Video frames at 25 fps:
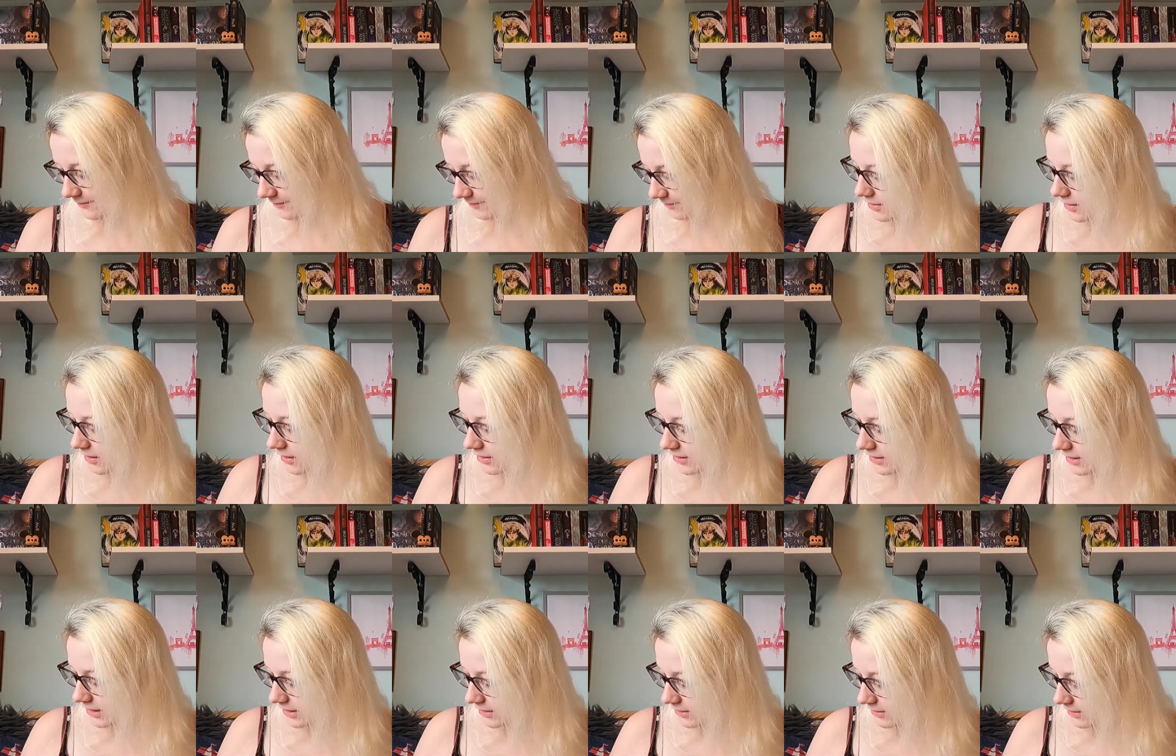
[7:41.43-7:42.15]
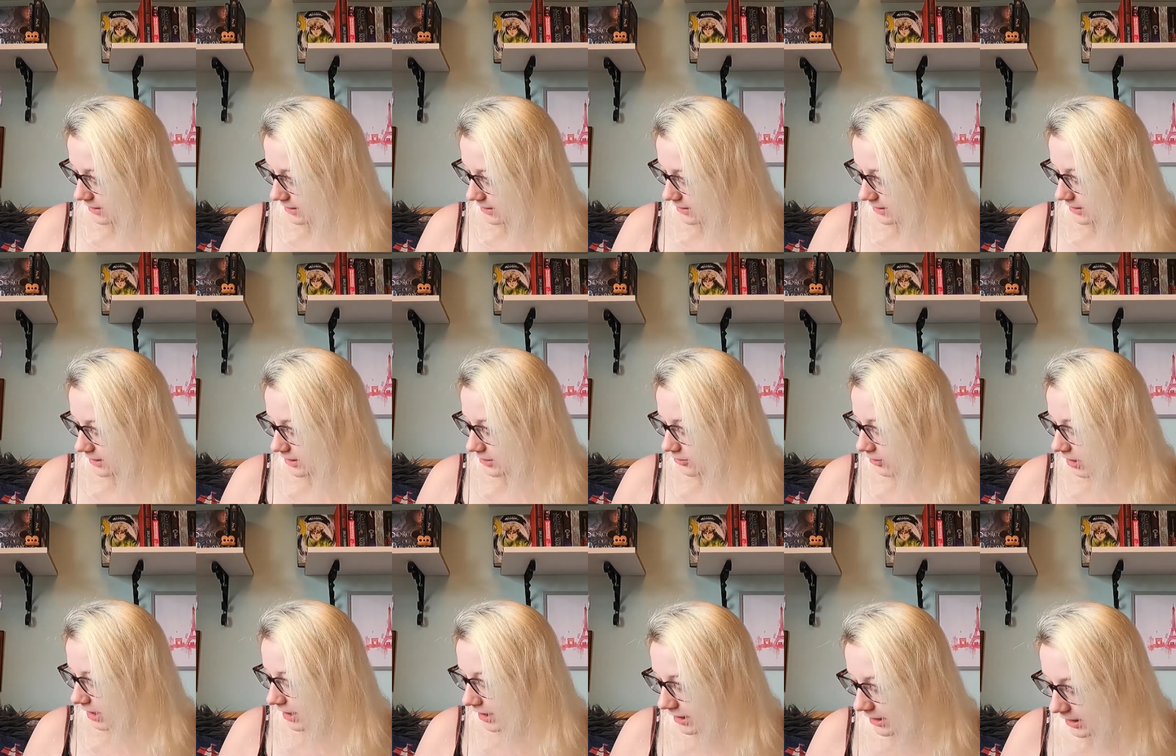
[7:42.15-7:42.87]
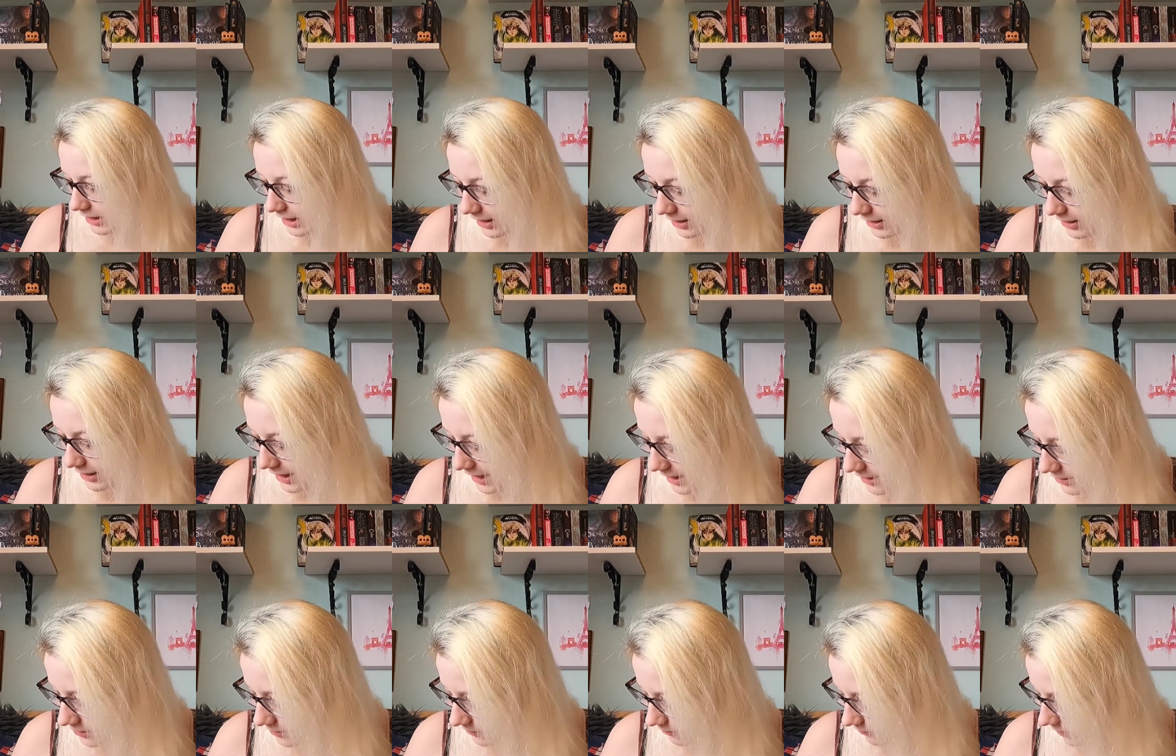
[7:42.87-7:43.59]
So it says, this is a cracking and
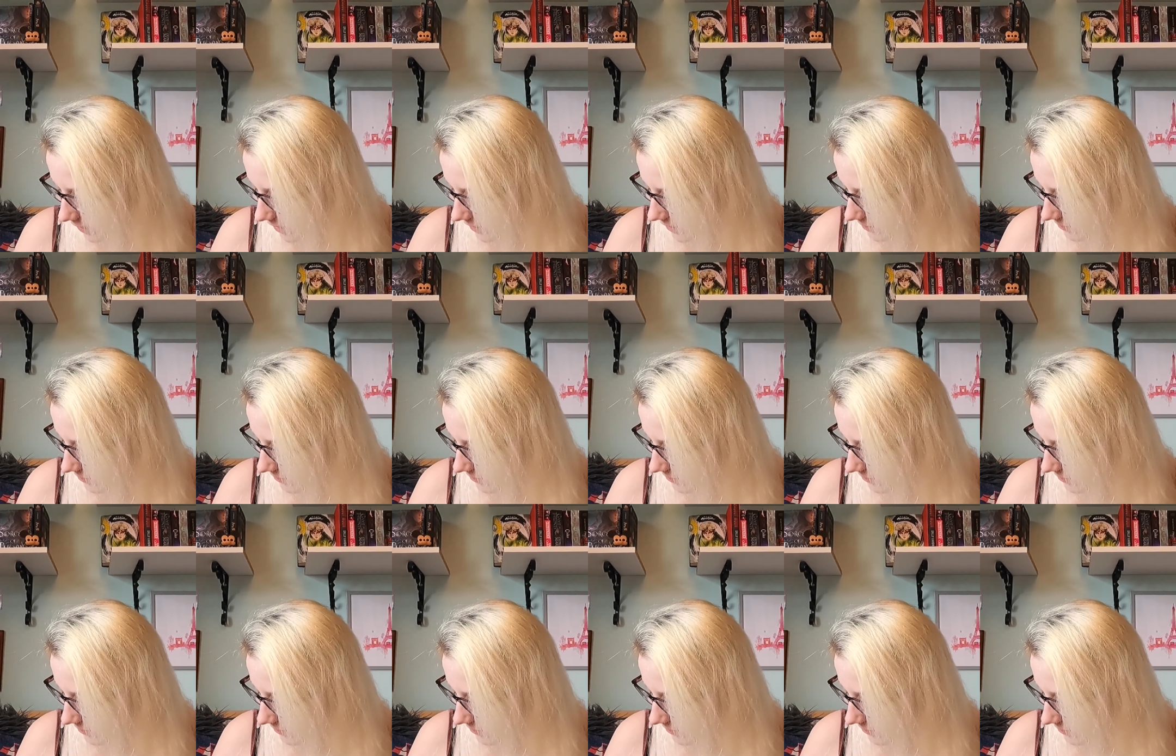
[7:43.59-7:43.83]
engaging read